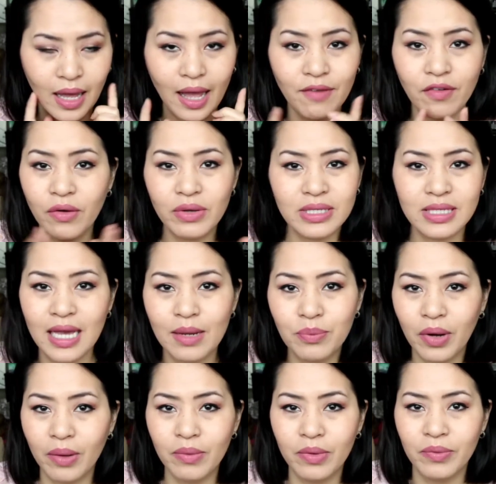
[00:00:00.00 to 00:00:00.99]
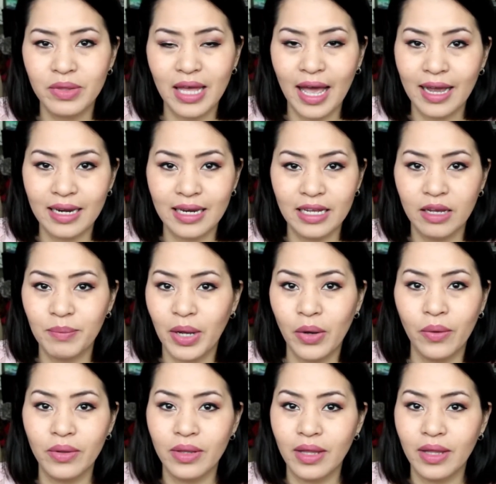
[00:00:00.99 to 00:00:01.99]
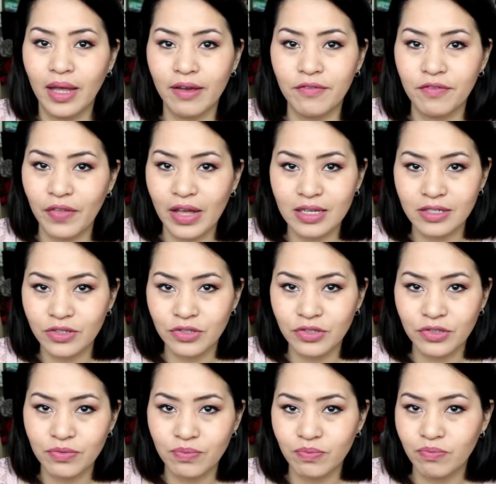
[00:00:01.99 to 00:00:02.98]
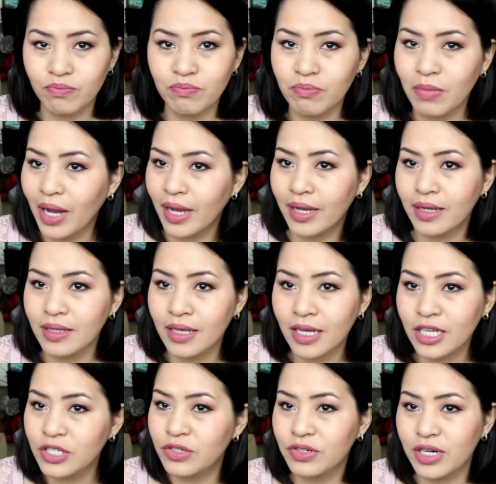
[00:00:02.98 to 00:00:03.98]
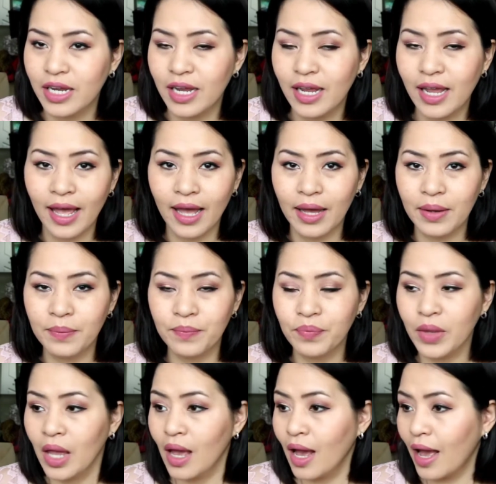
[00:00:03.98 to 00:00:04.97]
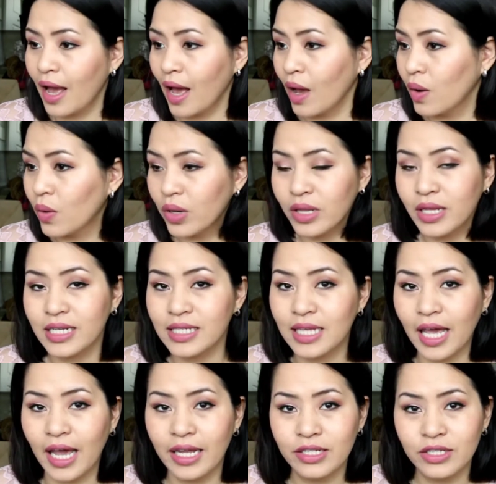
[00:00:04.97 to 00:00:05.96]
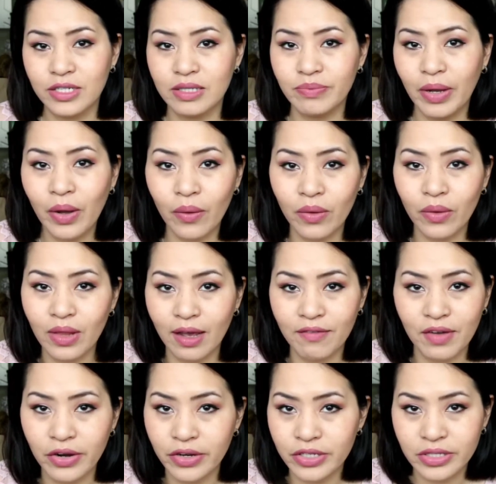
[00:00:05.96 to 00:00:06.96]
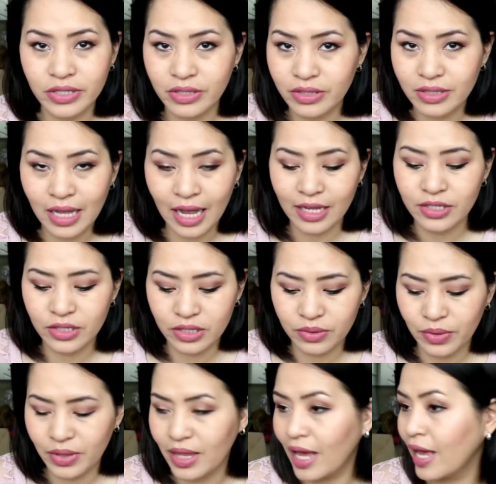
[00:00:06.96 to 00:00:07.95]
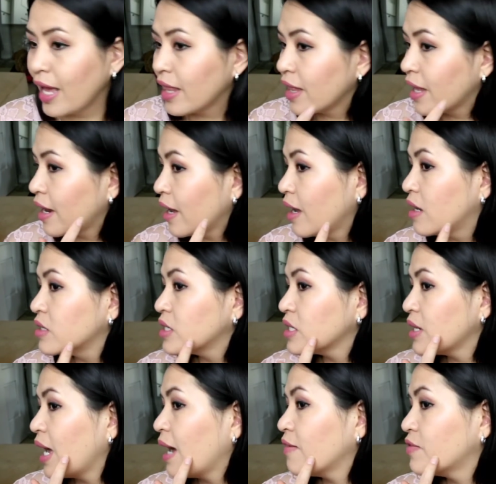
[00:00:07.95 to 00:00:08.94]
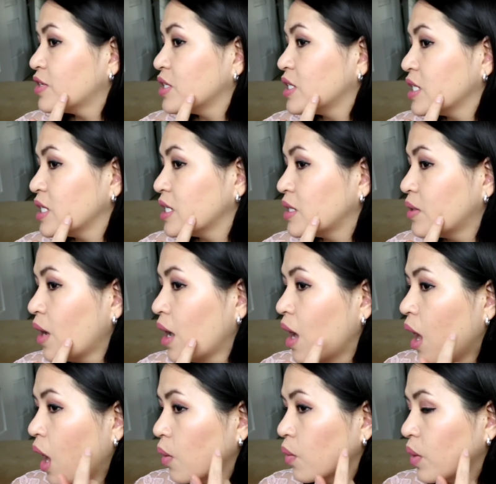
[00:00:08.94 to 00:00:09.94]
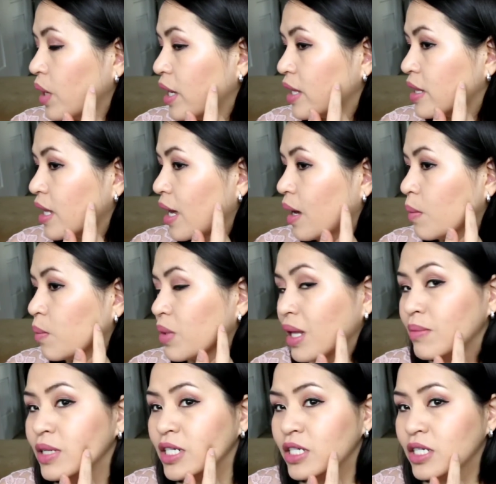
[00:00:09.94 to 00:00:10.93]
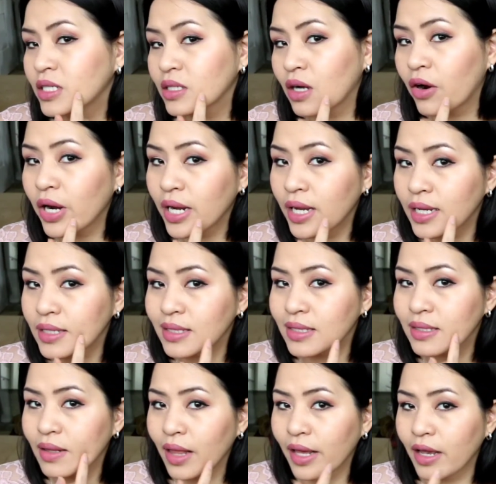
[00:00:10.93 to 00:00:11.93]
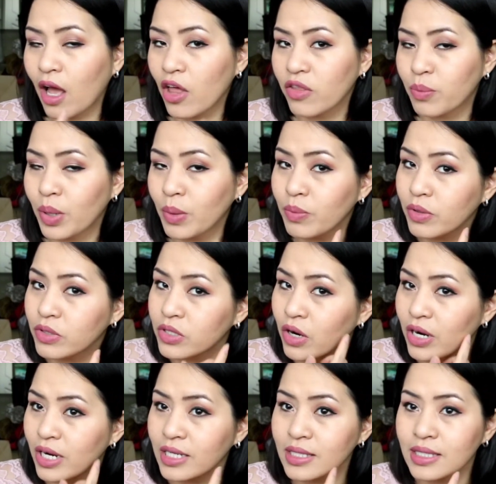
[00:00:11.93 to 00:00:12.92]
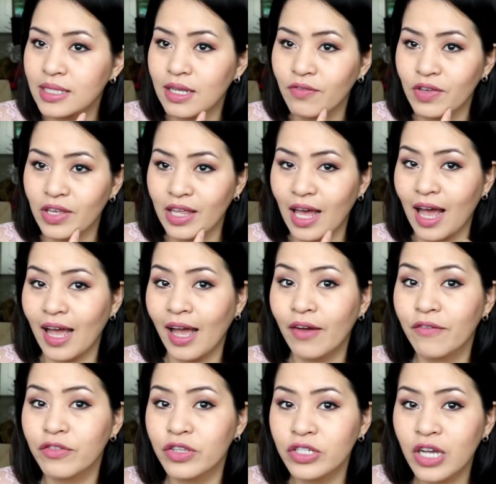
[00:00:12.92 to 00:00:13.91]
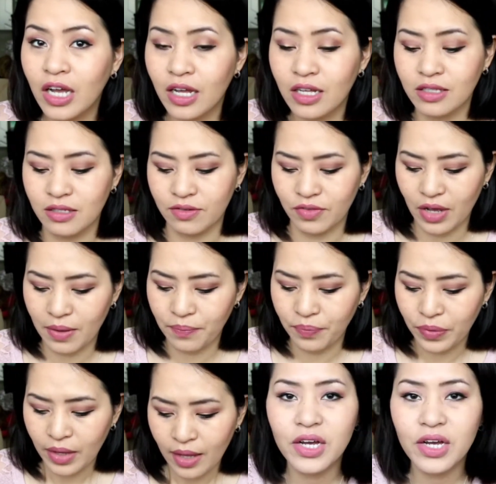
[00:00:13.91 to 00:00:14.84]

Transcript: I've always had problem with acne my whole life. That's my history. Oily skin, just my whole life. I just had to deal with that. And then I also have to deal with blemish scarrings, like all the pimple scarrings and stuff like that. I have tons of that.